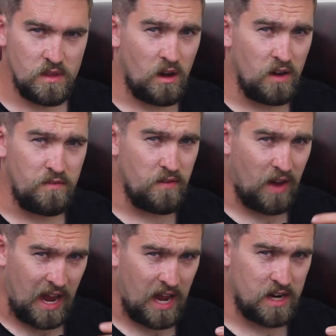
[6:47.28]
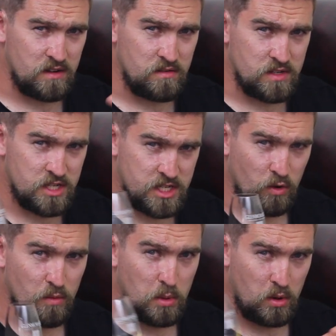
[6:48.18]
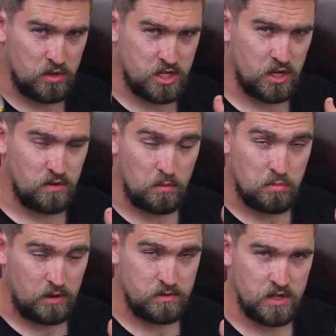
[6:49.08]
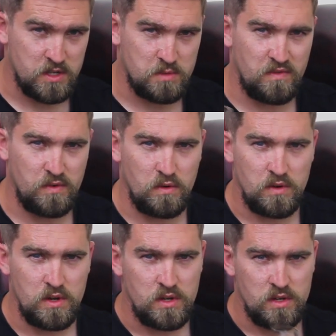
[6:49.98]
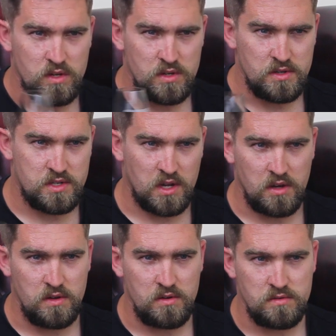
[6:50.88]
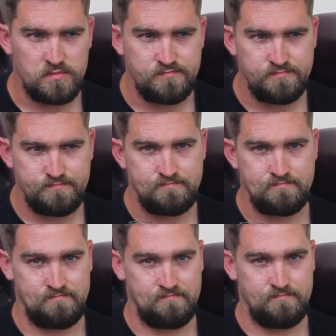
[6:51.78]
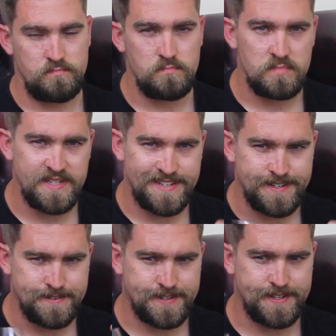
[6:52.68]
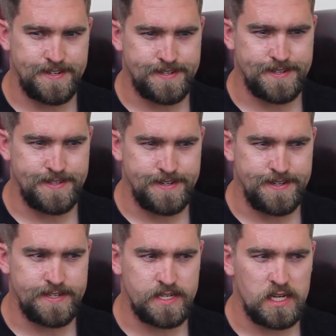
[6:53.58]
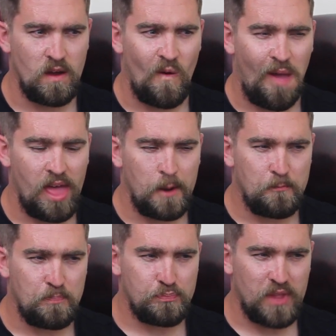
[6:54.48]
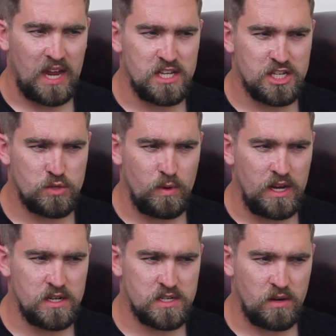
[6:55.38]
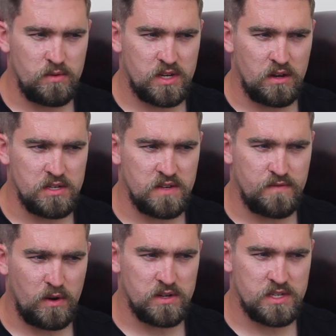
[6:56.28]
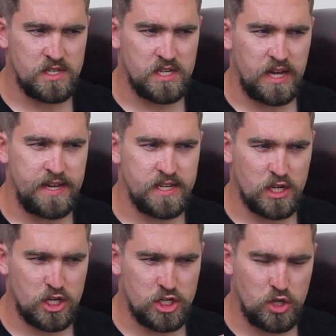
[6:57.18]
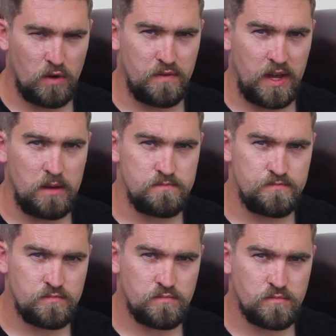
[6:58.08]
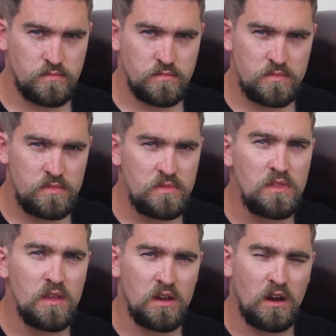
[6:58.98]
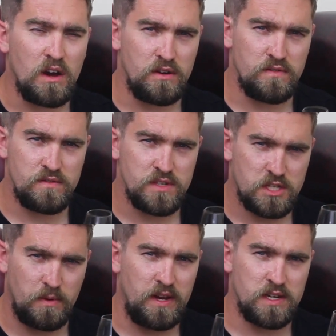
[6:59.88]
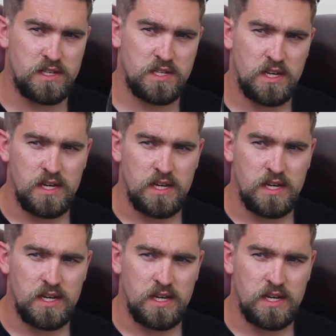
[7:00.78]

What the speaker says: I've never had syrup on brown toast before, so it's interesting to say the least. And the sweetness, I would go so far as to say, is like a toffee kind of sweetness.